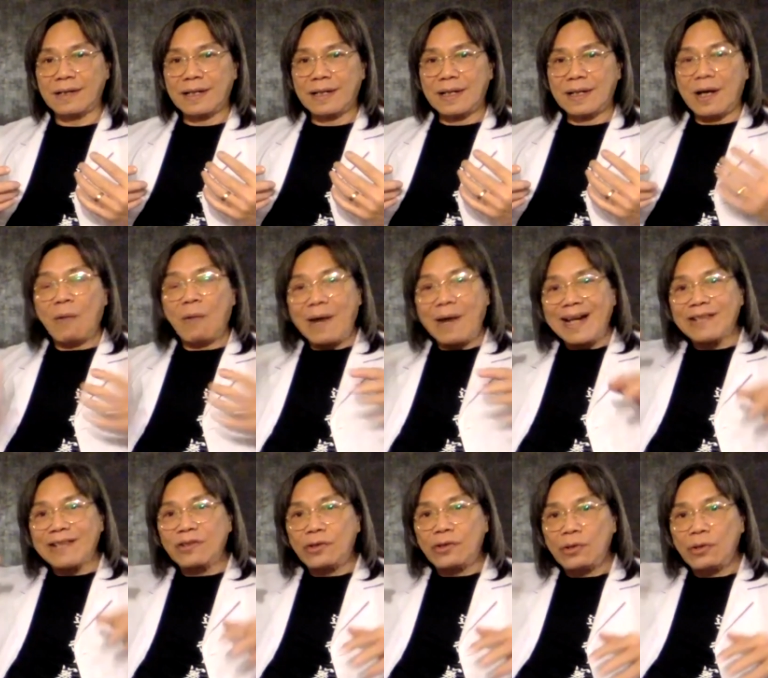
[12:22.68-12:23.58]
When
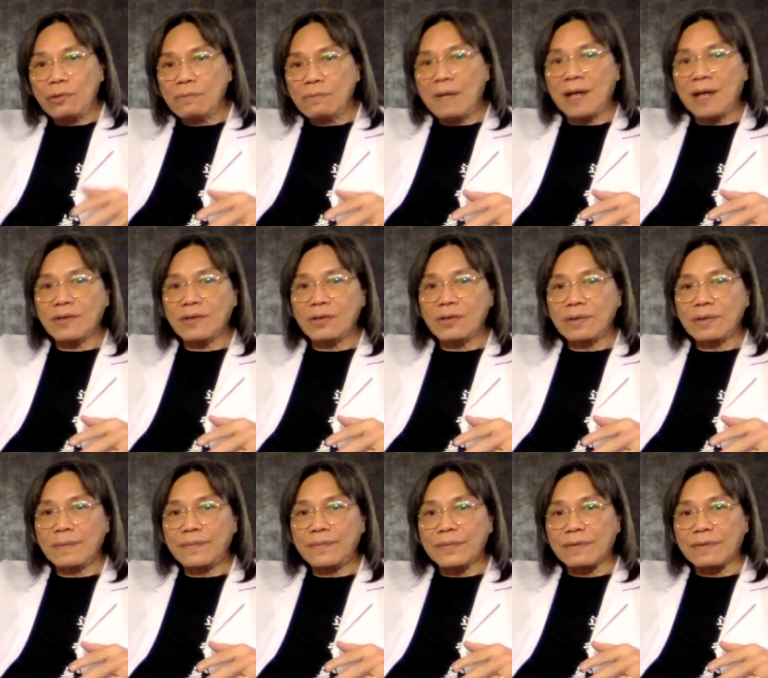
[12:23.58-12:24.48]
it's too much,
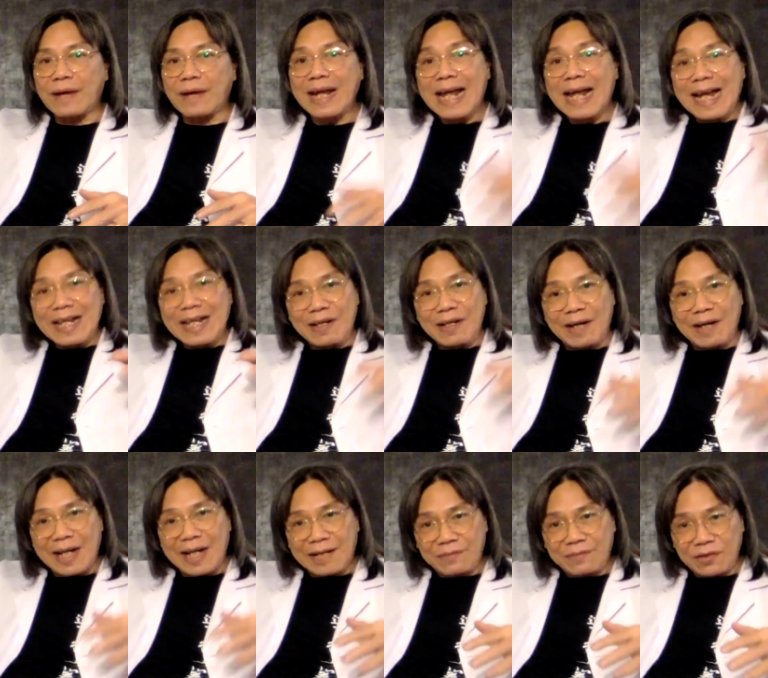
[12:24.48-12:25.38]
right, you
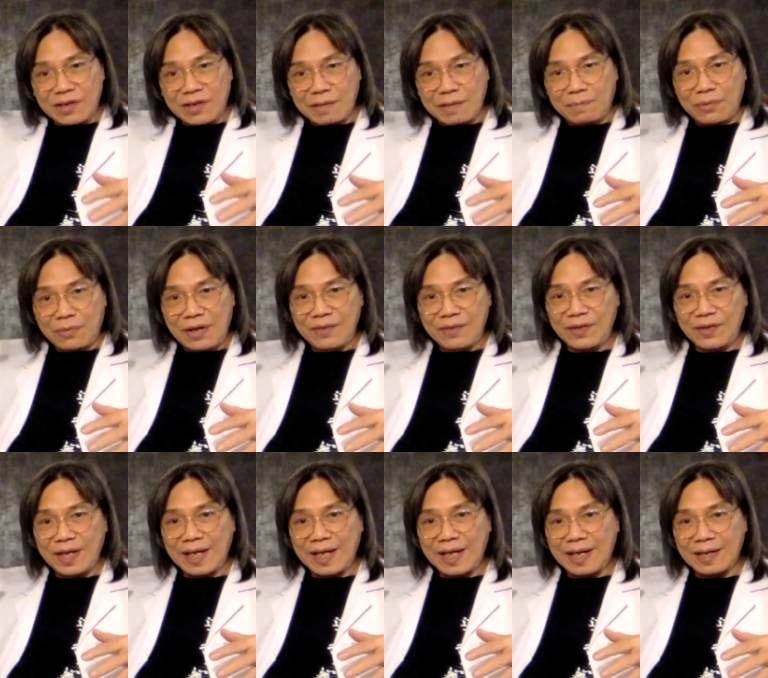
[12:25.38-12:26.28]
have to
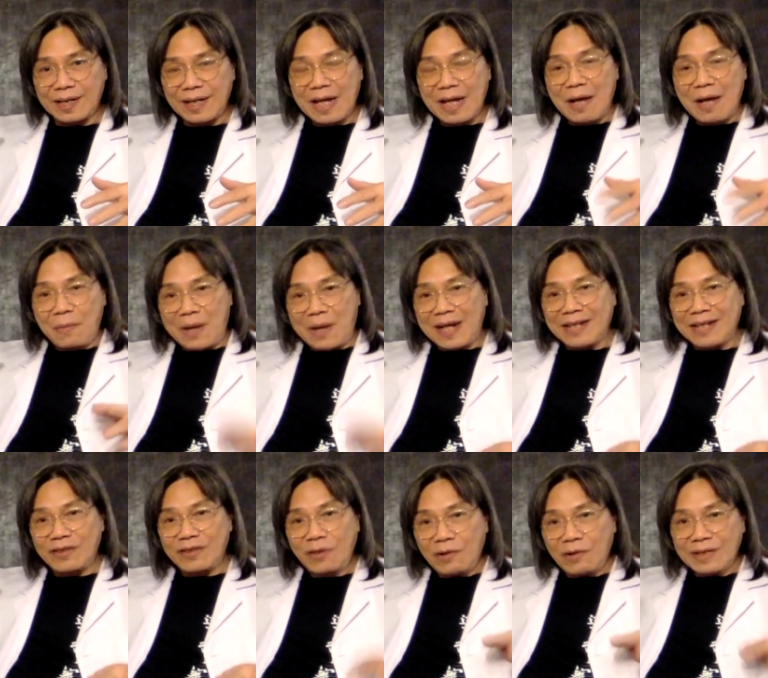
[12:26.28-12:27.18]
suppressing it. When
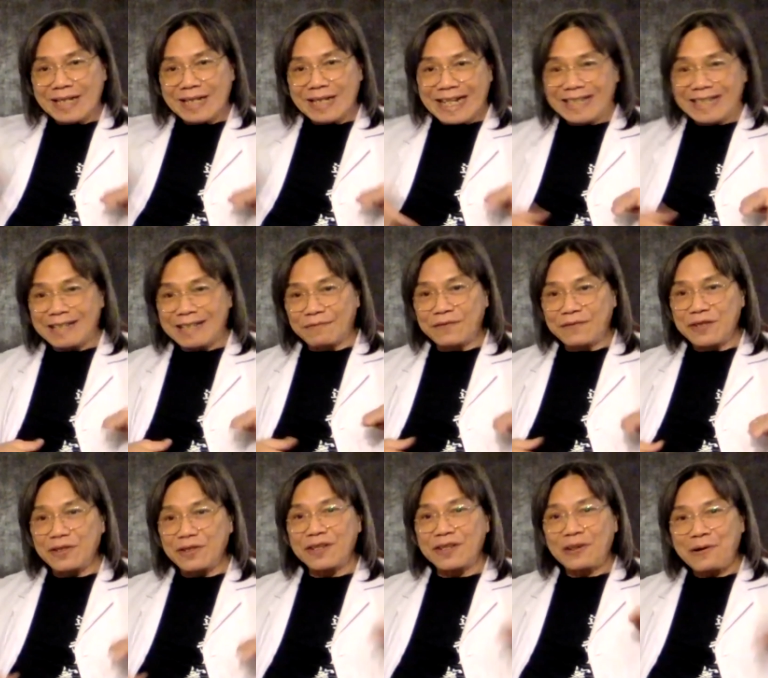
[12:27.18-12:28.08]
it's not
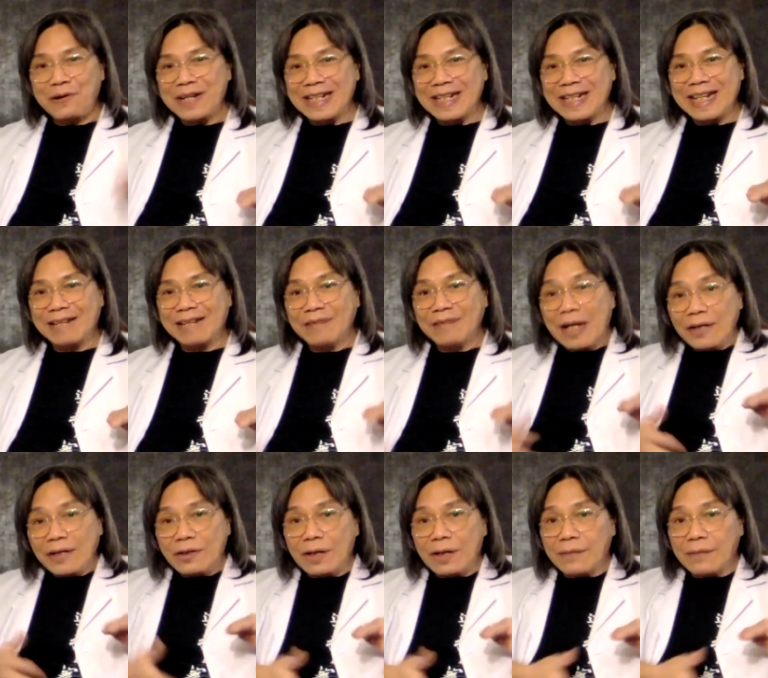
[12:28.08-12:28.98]
insufficient, not enough,
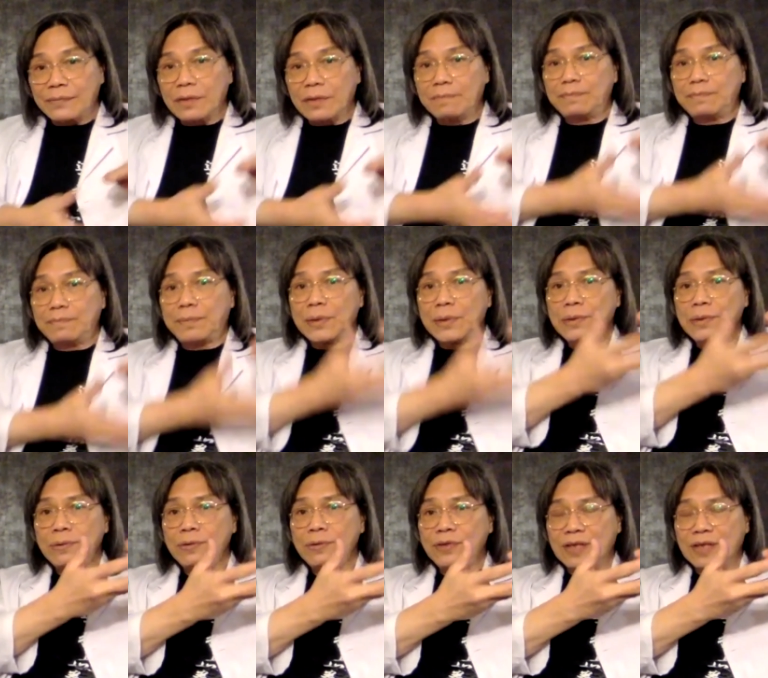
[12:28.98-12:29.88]
you have to
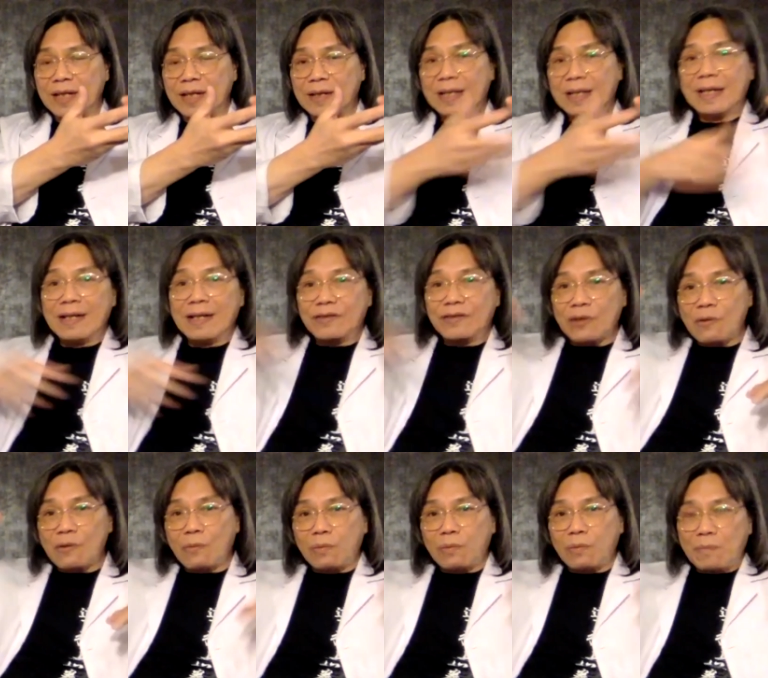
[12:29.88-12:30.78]
boost it.
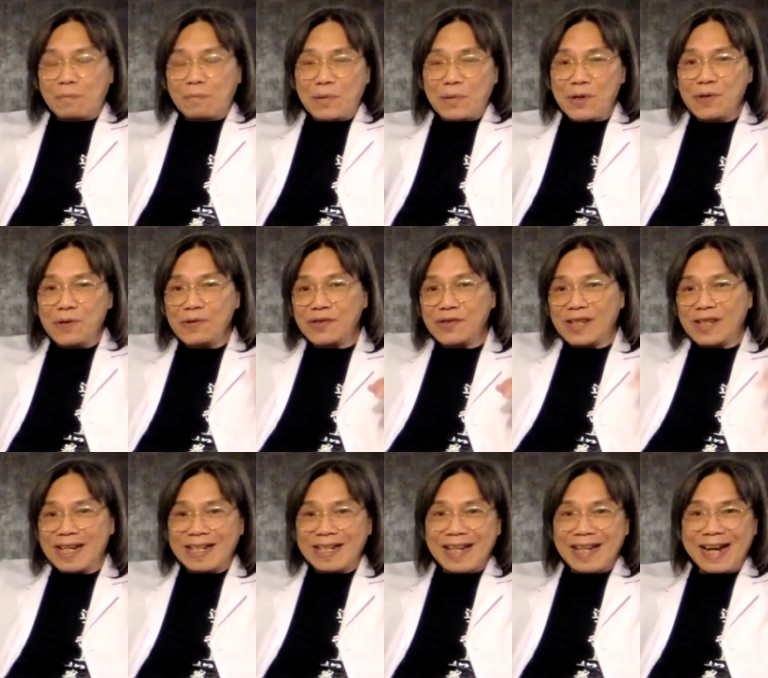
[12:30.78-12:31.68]
So
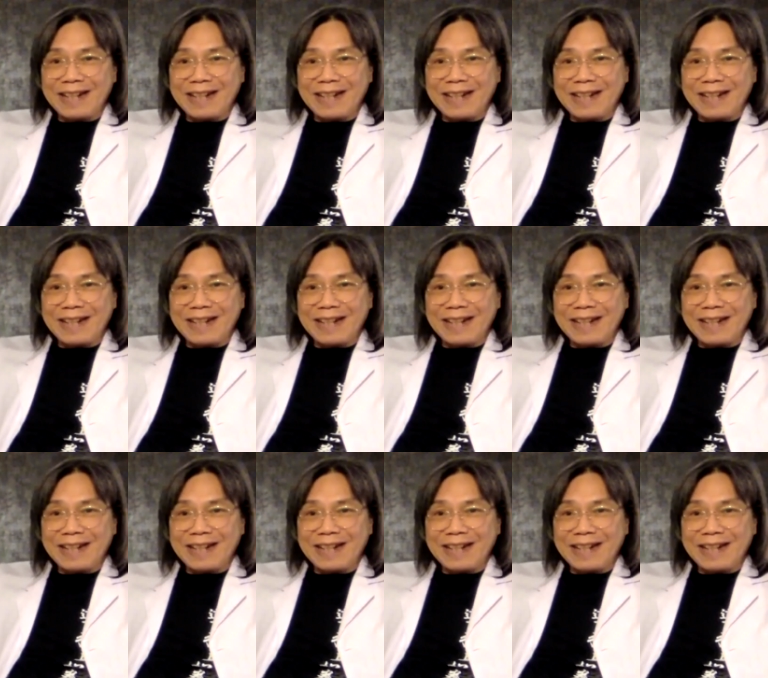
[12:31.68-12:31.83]
boosting that